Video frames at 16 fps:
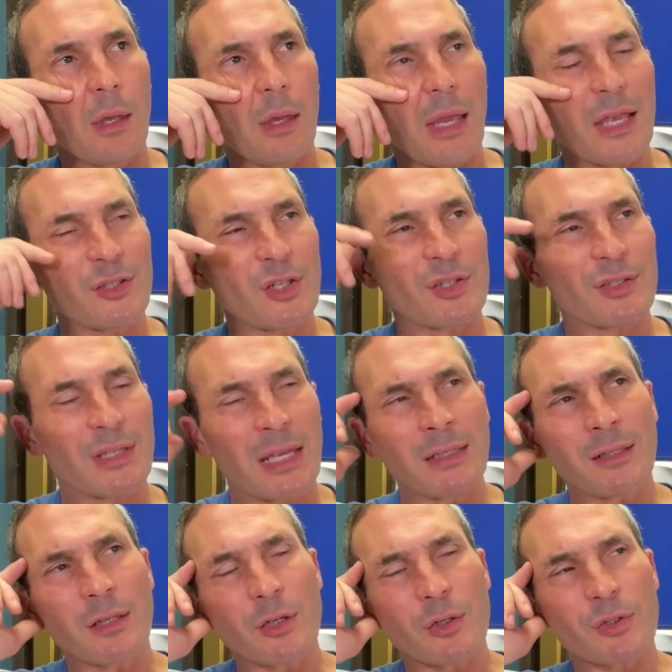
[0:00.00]
and she's
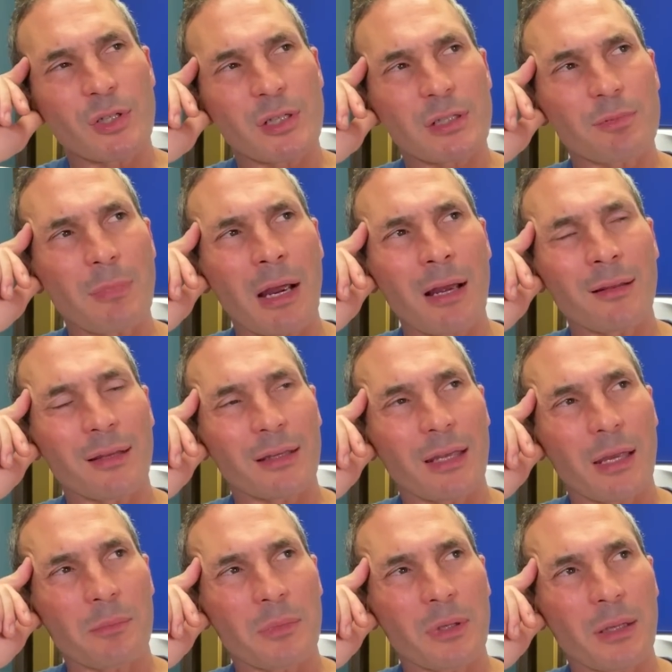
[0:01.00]
standing there and she's smiling
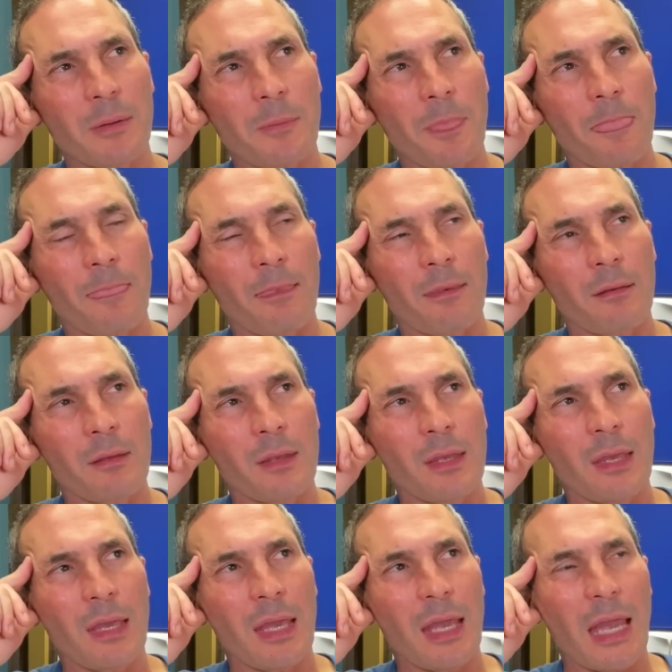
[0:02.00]
at me.
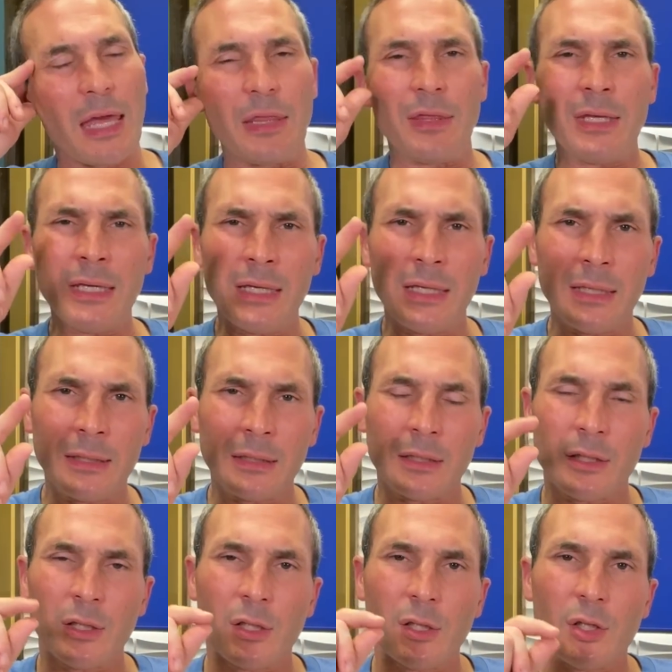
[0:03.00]
And then
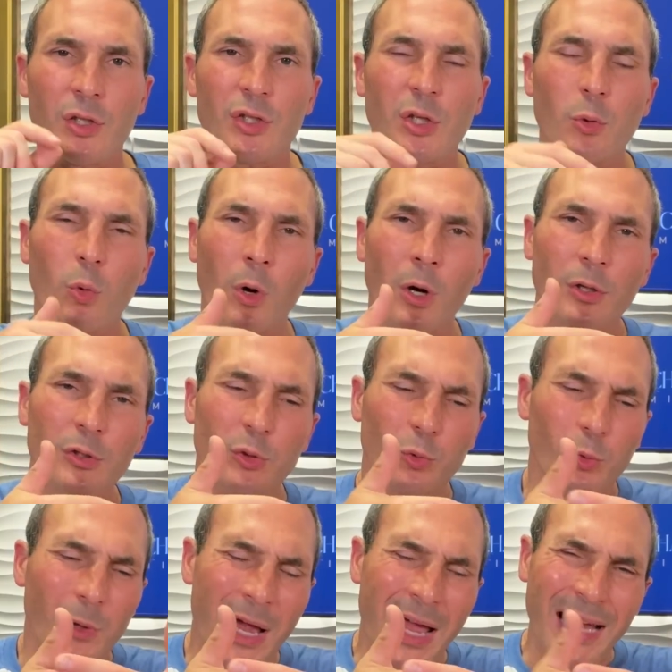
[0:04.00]
she walks
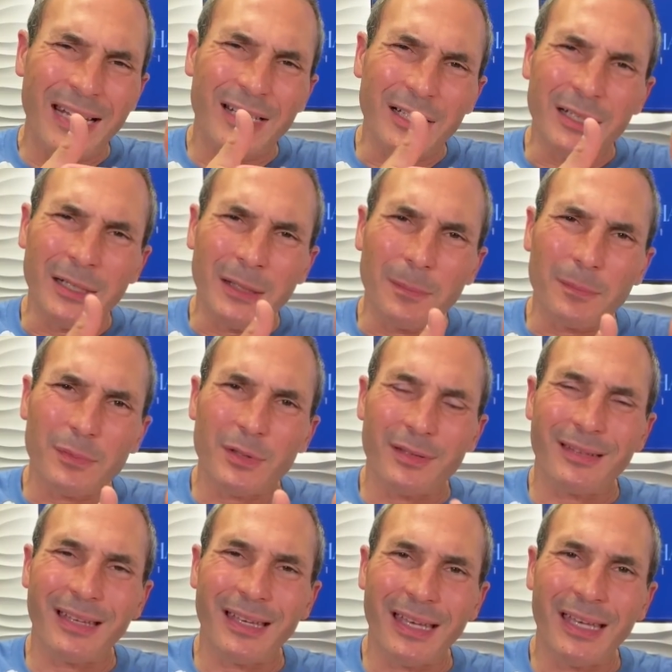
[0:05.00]
right up to
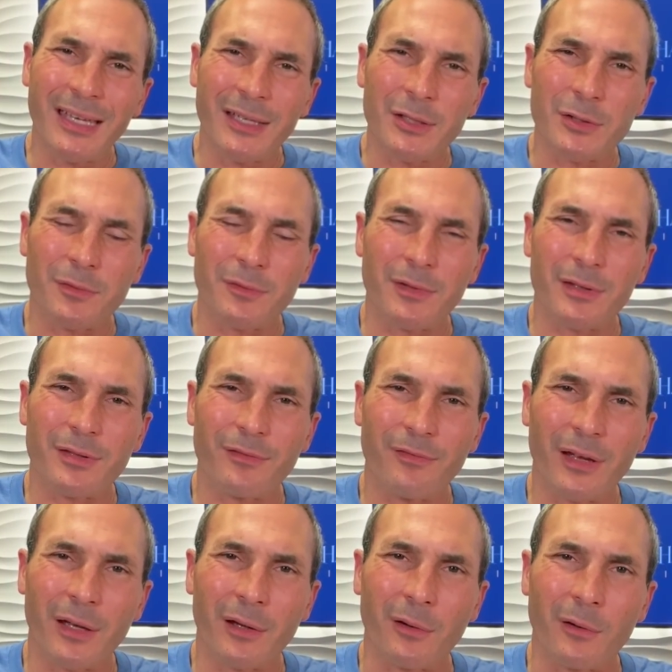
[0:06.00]
the edge of this
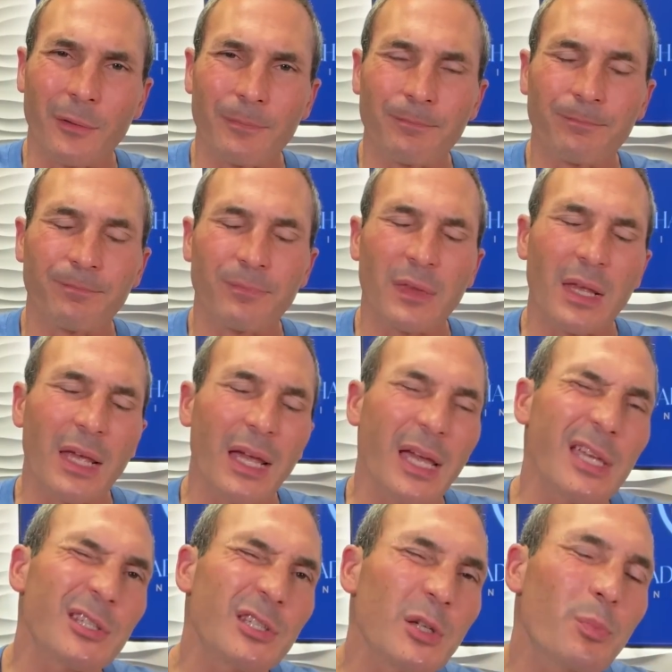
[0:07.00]
veil
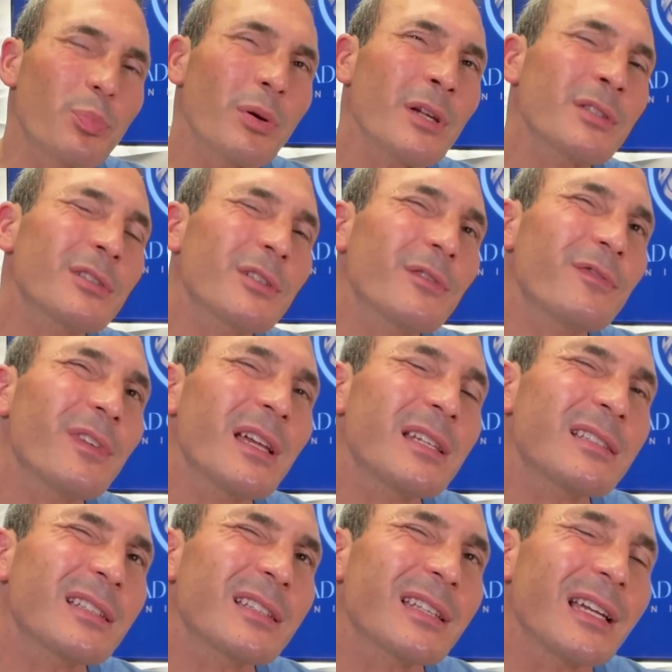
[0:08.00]
and she pressed her
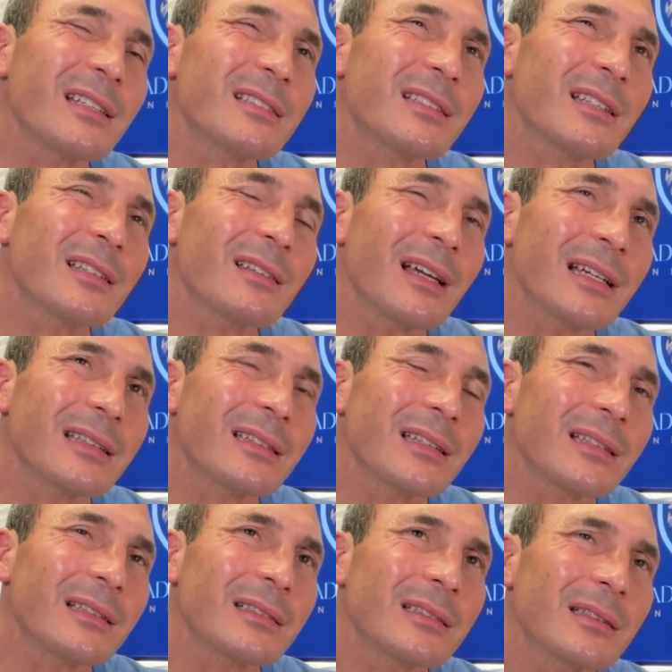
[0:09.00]
face against it like
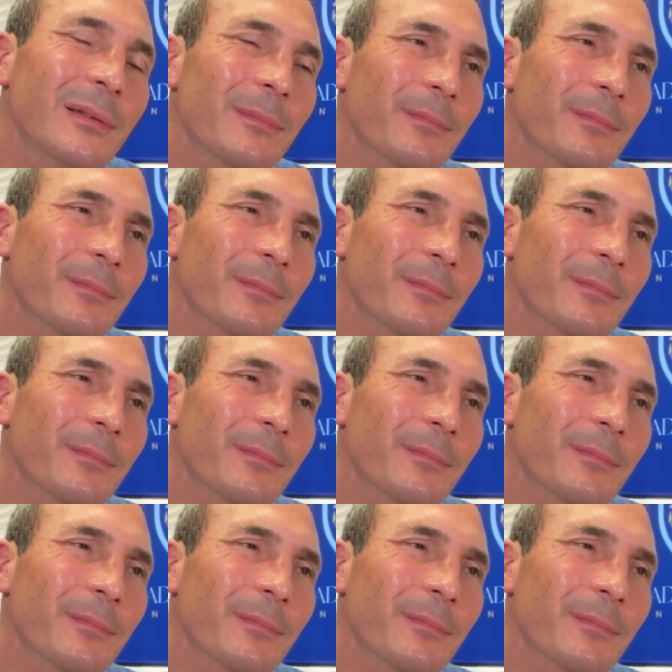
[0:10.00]
this.